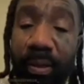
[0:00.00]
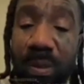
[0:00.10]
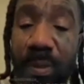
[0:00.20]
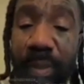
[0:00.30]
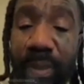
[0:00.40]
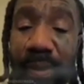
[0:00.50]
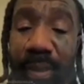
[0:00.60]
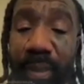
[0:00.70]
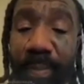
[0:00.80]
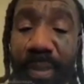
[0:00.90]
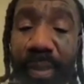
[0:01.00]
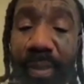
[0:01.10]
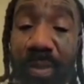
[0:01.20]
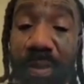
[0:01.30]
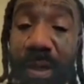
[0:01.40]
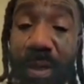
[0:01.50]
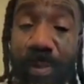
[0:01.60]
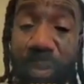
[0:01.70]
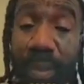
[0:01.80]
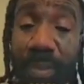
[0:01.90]
No, serious shit, bro.
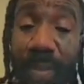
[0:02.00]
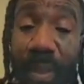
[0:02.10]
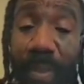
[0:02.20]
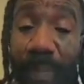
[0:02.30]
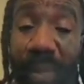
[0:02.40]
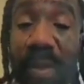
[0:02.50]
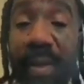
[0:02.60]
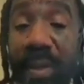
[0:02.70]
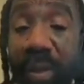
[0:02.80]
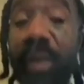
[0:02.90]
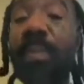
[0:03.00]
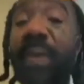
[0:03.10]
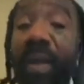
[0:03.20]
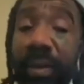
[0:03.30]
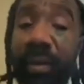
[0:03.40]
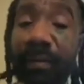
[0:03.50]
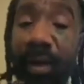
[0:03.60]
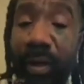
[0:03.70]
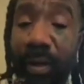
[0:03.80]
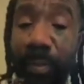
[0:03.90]
Don't damn skull now, bro. Get
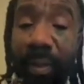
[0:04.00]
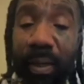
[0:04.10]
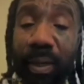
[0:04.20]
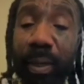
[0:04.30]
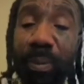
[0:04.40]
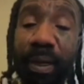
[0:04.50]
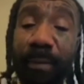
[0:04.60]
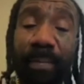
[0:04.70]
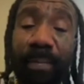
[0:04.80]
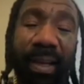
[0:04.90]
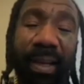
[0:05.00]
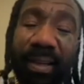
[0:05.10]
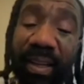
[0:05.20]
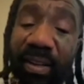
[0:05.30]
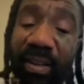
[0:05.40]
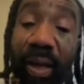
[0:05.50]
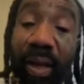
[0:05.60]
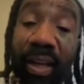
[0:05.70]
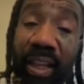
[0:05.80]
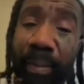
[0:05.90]
back over here, bro. Like that. And
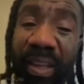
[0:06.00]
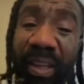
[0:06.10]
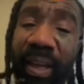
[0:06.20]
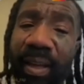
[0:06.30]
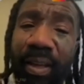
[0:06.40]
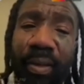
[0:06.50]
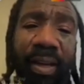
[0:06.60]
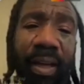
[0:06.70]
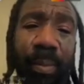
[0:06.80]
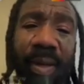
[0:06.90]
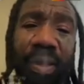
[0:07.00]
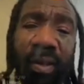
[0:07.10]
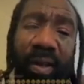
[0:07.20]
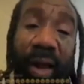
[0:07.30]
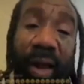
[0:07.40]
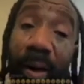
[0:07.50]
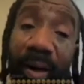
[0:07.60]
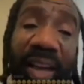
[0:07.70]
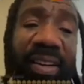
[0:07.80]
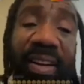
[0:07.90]
then you got EBK on your name, bro.
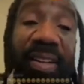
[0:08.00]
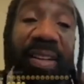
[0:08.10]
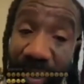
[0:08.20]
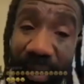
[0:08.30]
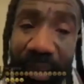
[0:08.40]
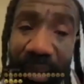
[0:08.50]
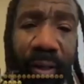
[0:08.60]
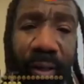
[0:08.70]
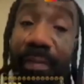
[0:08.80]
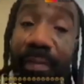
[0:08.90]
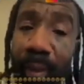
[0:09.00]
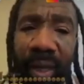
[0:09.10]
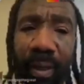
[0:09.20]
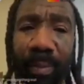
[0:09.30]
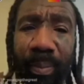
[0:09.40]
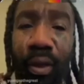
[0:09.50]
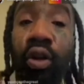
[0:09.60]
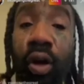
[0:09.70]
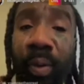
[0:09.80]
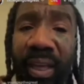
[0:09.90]
I don't like niggas that kill everybody,
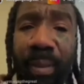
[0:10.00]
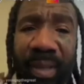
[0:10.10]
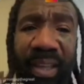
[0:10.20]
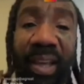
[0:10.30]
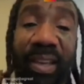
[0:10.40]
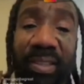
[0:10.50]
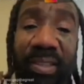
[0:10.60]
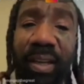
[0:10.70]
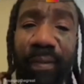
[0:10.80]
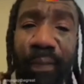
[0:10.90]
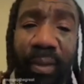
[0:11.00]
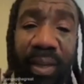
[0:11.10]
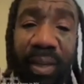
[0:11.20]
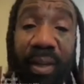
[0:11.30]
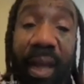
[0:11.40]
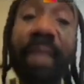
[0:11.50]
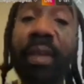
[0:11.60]
bro. You know what EBK stands for?